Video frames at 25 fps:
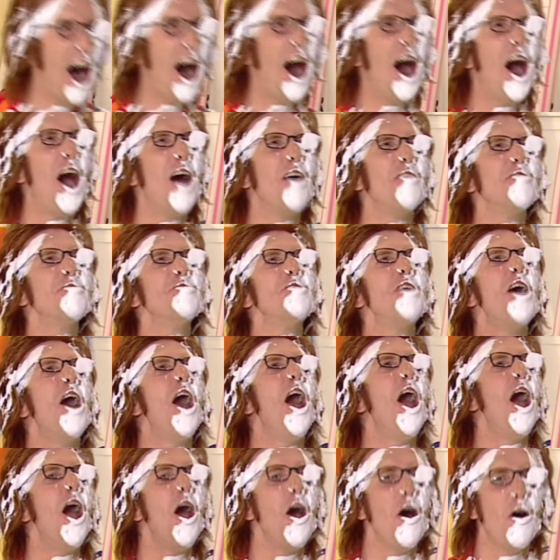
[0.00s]
oh
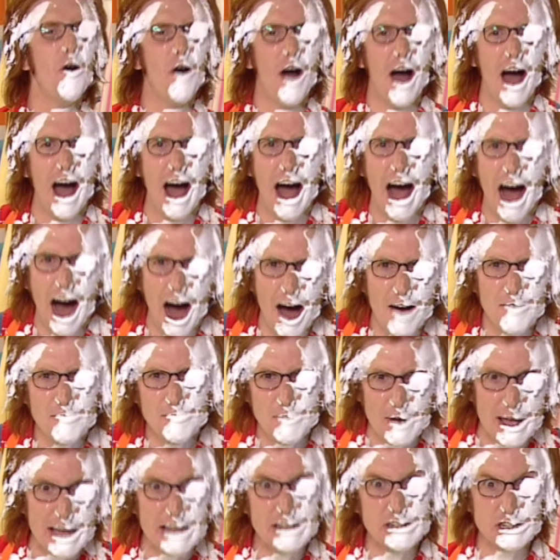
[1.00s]
no!
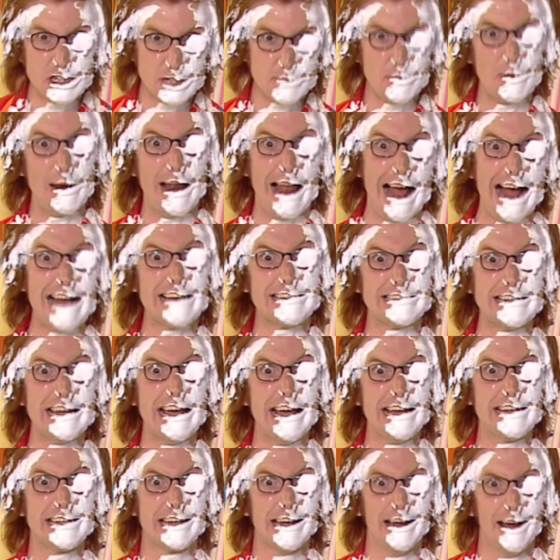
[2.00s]
I've been
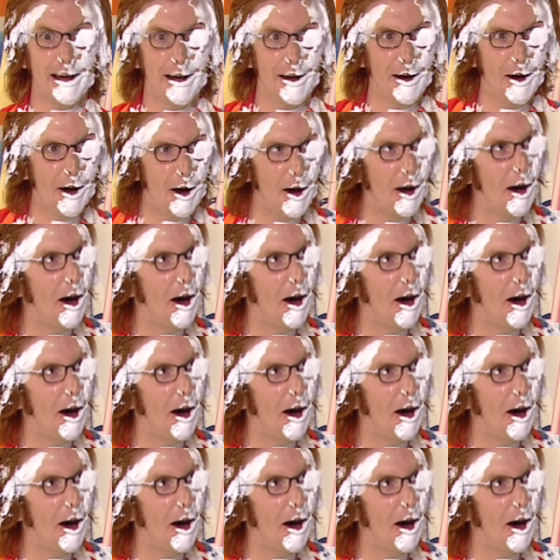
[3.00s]
splashed!